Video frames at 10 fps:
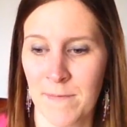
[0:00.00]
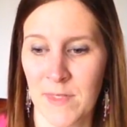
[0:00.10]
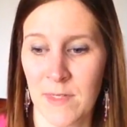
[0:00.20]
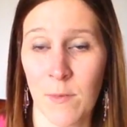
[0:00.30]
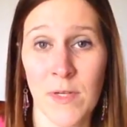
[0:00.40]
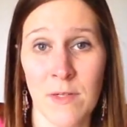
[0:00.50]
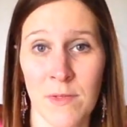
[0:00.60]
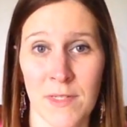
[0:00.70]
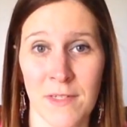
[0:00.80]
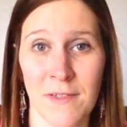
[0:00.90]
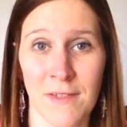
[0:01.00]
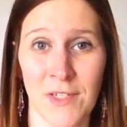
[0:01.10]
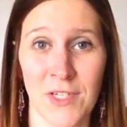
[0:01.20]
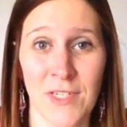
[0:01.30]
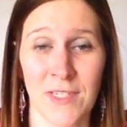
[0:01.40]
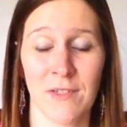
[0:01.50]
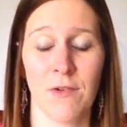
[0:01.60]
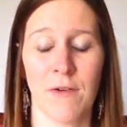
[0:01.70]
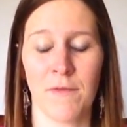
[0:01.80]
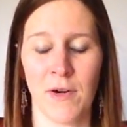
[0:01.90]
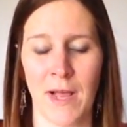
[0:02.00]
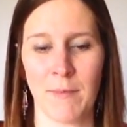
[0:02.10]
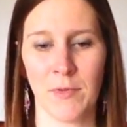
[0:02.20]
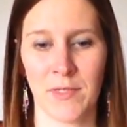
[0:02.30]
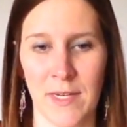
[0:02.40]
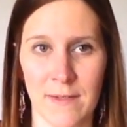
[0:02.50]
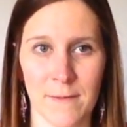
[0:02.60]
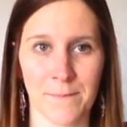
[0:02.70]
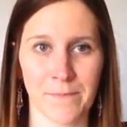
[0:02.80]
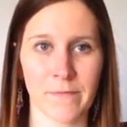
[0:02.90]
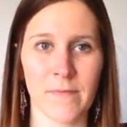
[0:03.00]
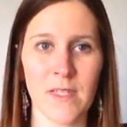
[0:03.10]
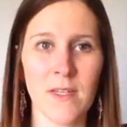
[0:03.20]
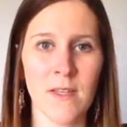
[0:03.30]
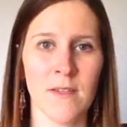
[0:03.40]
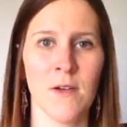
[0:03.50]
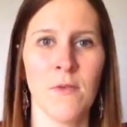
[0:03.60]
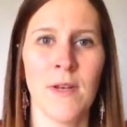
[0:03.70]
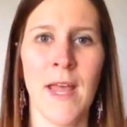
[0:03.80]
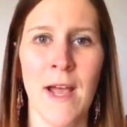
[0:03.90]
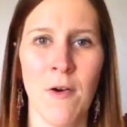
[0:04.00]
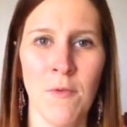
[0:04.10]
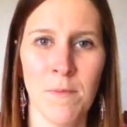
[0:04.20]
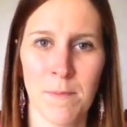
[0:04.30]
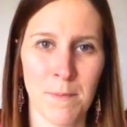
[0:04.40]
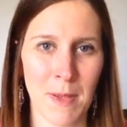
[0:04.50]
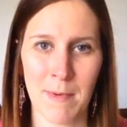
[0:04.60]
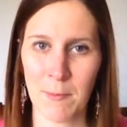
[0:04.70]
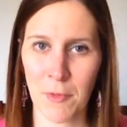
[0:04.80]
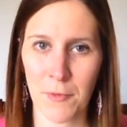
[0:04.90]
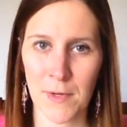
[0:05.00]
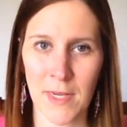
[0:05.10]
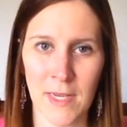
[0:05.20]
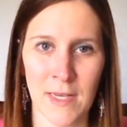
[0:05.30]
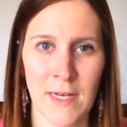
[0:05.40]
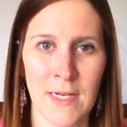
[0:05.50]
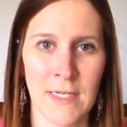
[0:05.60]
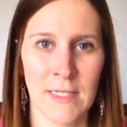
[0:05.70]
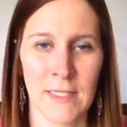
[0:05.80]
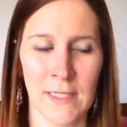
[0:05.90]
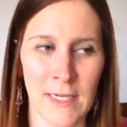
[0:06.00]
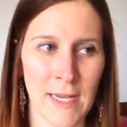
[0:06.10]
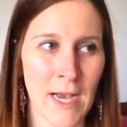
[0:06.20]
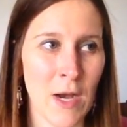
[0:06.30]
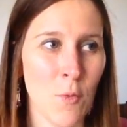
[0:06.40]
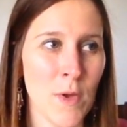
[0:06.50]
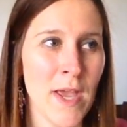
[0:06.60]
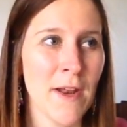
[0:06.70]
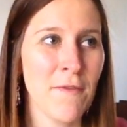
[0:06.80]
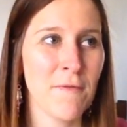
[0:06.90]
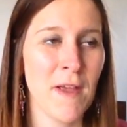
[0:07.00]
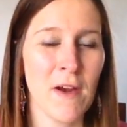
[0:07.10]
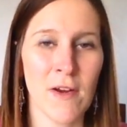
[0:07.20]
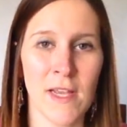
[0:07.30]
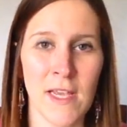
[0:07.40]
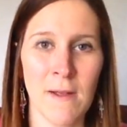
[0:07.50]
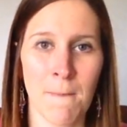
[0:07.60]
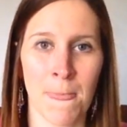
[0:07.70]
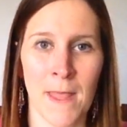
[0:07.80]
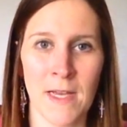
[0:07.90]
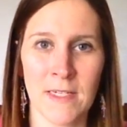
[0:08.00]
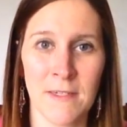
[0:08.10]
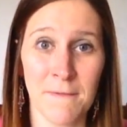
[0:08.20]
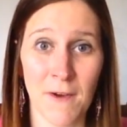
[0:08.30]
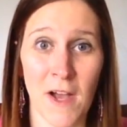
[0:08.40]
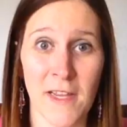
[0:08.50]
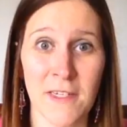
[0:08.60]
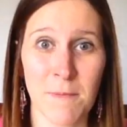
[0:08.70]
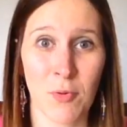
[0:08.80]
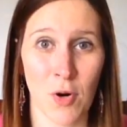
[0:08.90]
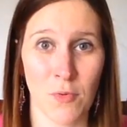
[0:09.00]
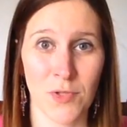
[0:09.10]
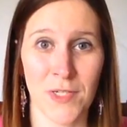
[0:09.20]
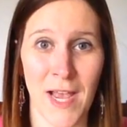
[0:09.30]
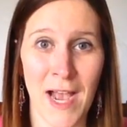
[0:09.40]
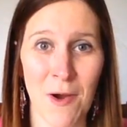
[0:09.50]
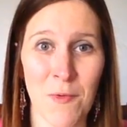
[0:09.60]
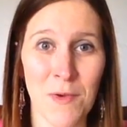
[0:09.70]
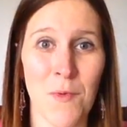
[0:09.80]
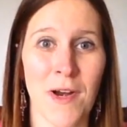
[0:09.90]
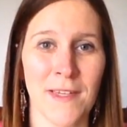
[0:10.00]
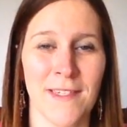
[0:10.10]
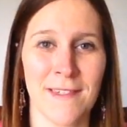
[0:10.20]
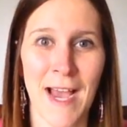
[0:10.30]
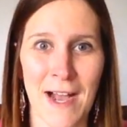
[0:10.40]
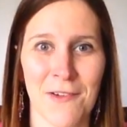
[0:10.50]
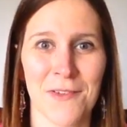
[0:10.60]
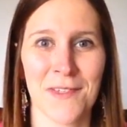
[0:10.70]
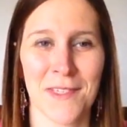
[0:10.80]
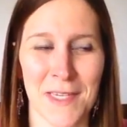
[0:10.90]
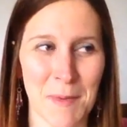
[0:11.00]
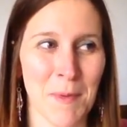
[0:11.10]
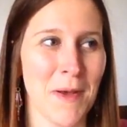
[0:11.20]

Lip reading: So we do still, she does still go down for a nap most days. So now baby number 3, Lydia, we had a very defined approach to how we wanted to tackle sleep.